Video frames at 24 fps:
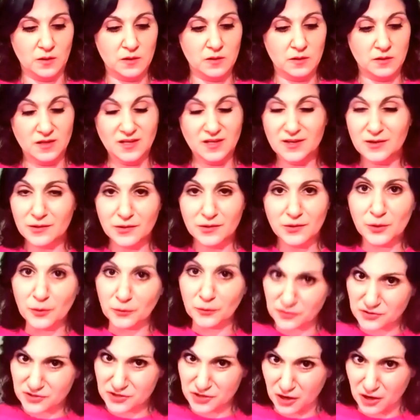you
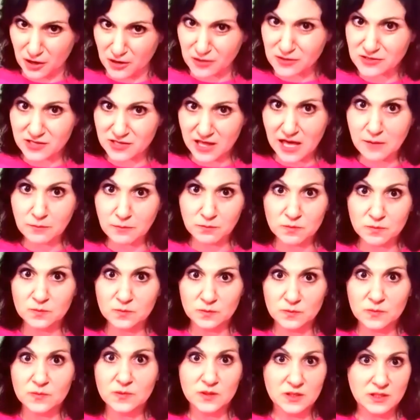don't charge them.
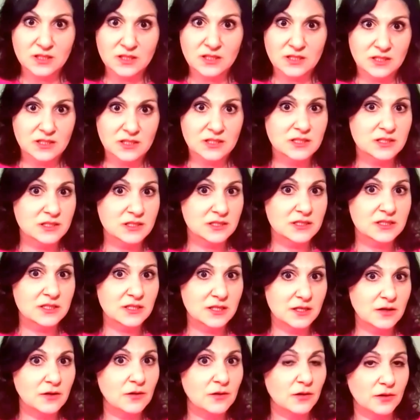
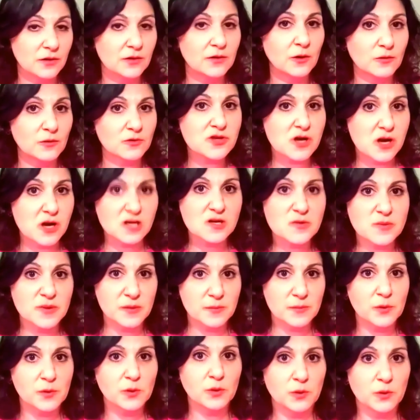You don't charge
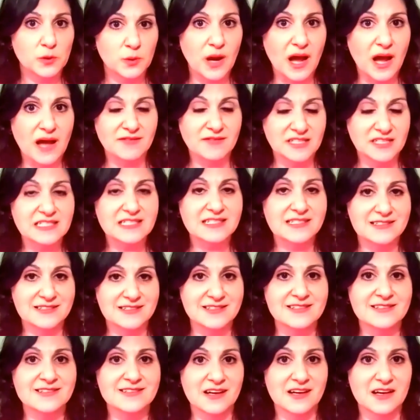people who have an
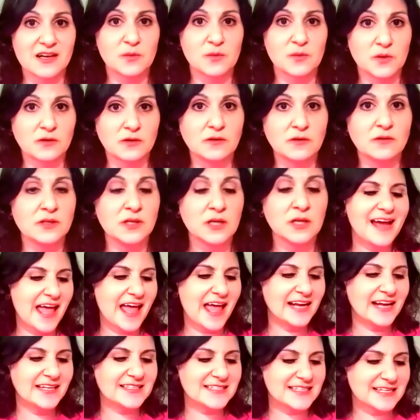assistance animal. And
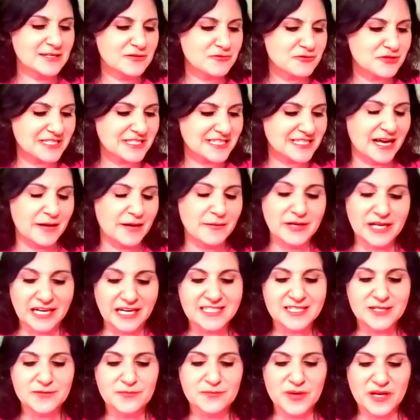it's interesting. I mean, I
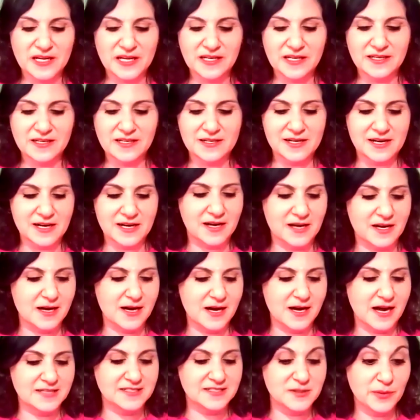submitted
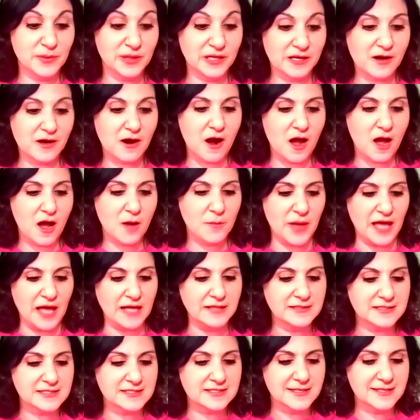
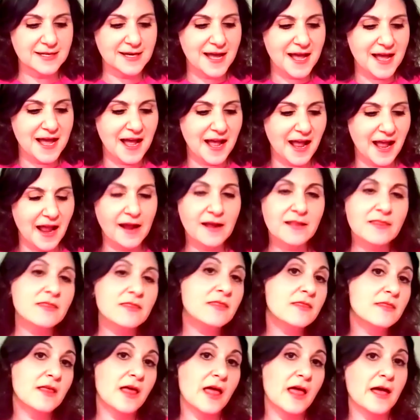comments, and
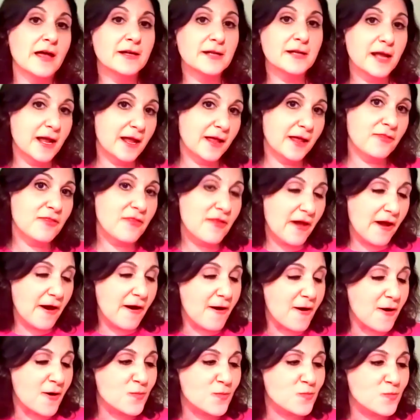in
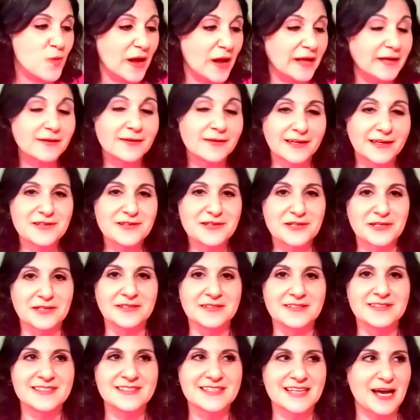their
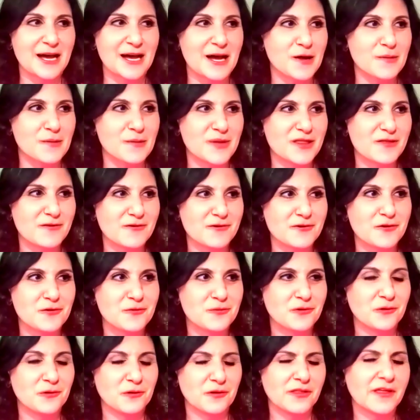regulations, in their new
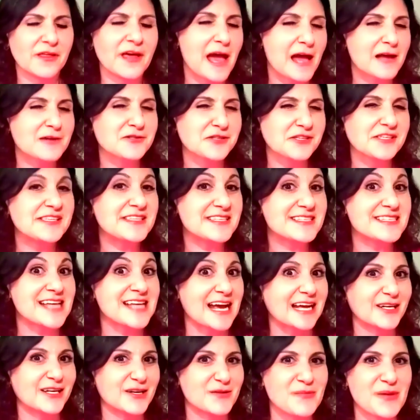rule, they actually
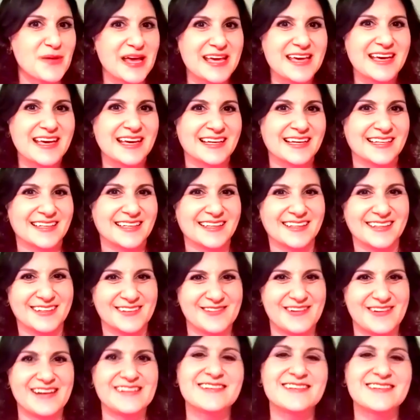cited me. Which